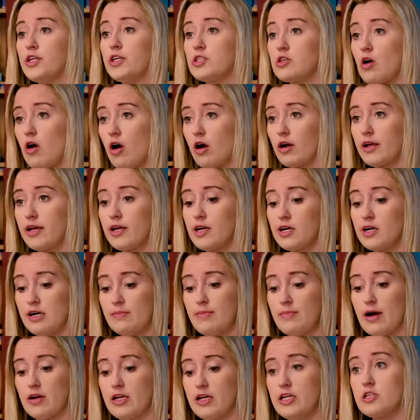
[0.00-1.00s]
talking
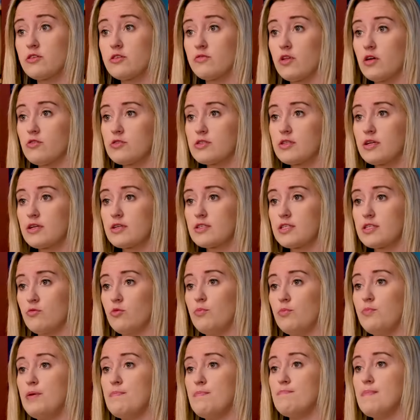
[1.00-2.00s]
about each of those things, they
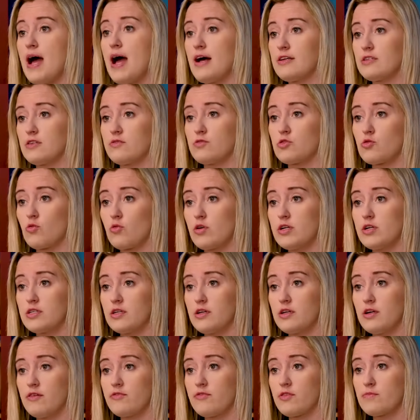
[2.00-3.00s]
would be massive stories in
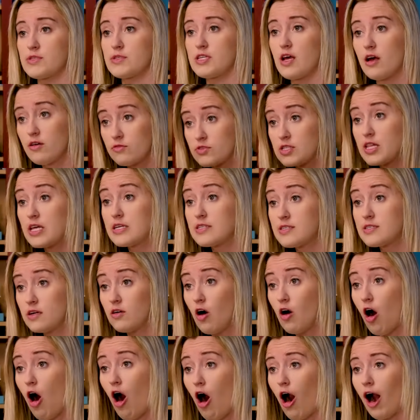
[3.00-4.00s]
and of themselves. They still
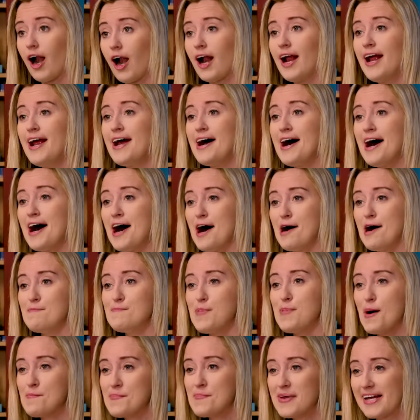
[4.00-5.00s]
are,
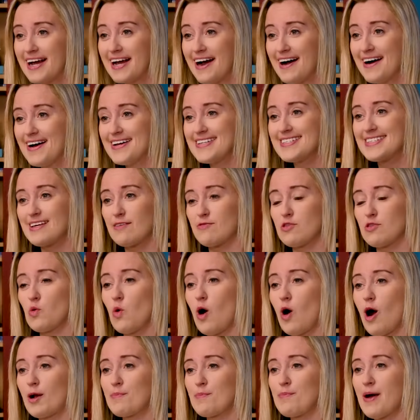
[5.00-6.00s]
but because of the
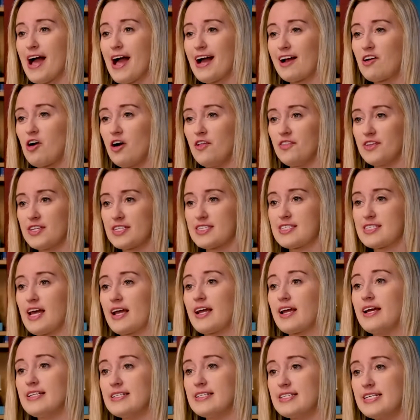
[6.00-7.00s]
walk back on the
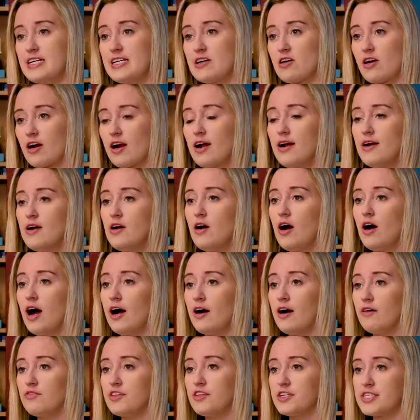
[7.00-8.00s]
second tier
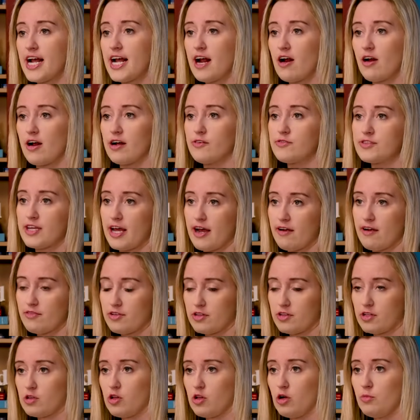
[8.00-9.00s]
of the tariffs after
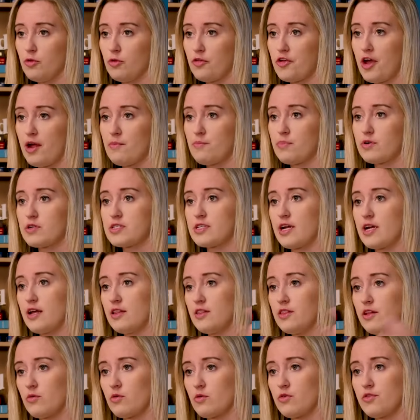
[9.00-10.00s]
the global
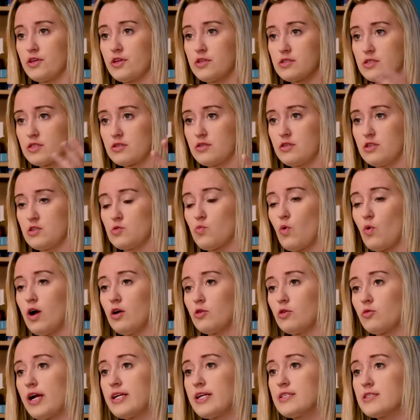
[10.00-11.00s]
10%, there were these
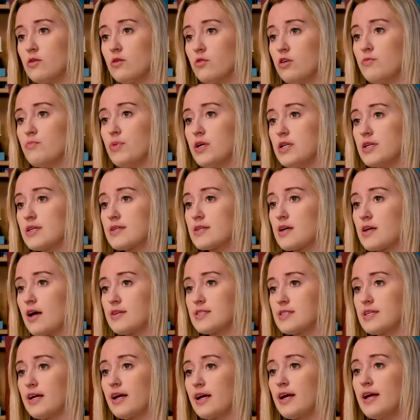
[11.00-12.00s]
wild rates that we've been
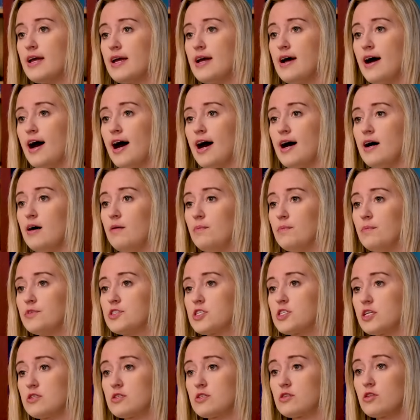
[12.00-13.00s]
discussing.
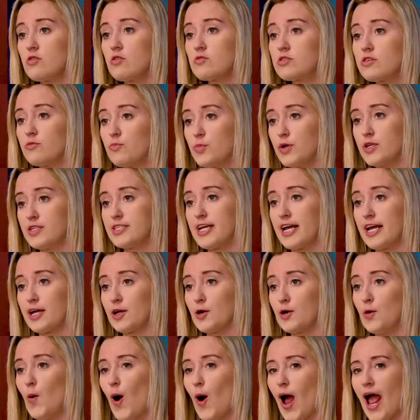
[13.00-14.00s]
Since those have been
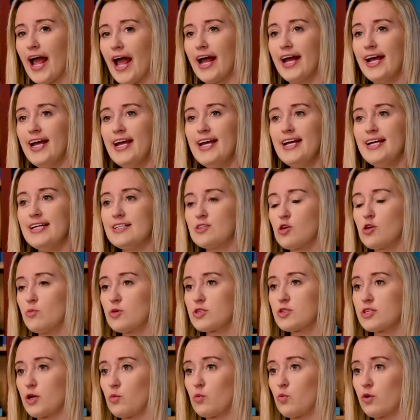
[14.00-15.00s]
taken away, it's
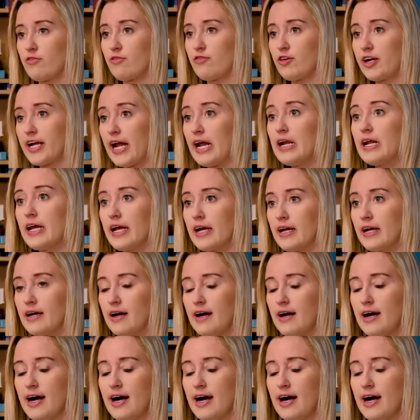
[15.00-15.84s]
almost like we're forgetting.